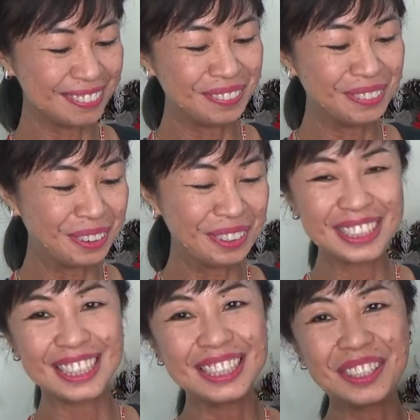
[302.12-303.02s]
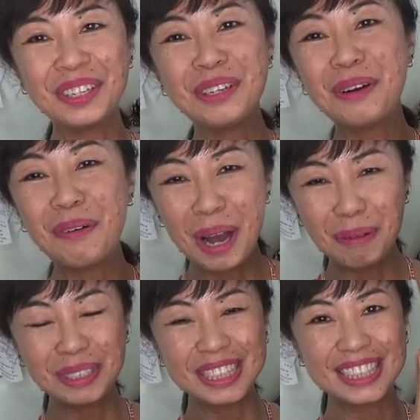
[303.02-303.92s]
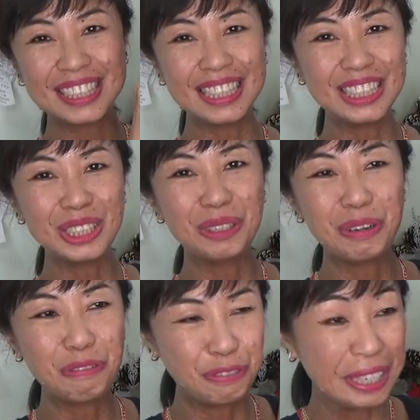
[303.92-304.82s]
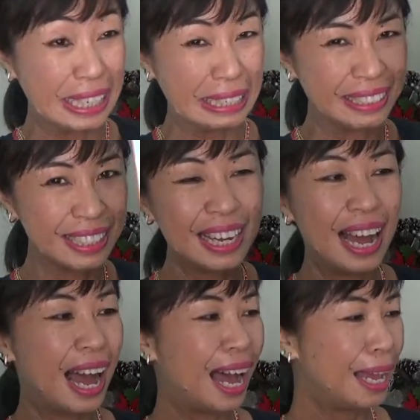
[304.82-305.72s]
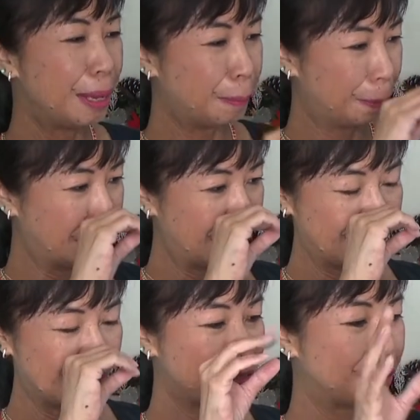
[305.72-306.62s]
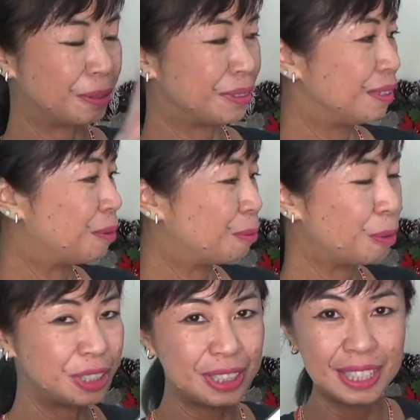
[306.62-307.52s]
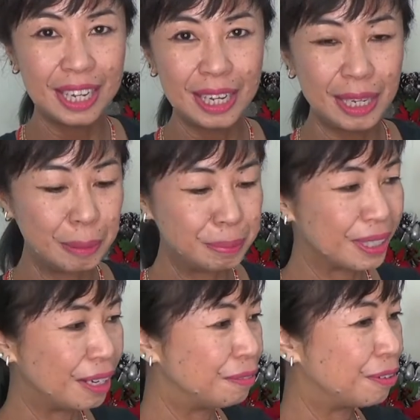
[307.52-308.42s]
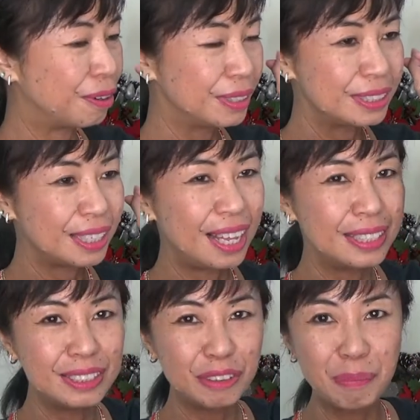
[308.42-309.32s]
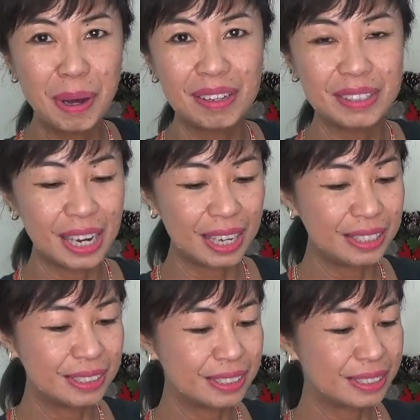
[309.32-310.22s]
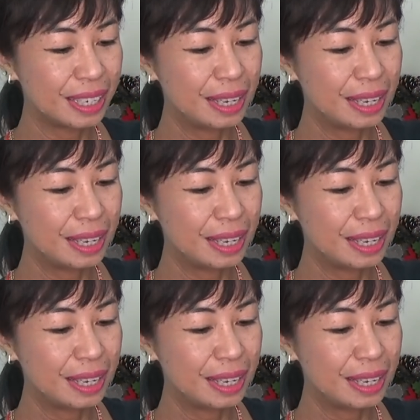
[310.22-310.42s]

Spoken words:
more stationery. You know, I'm a stationery fiend. I am, like, I've got washi tapes, I've got tons of mild liners,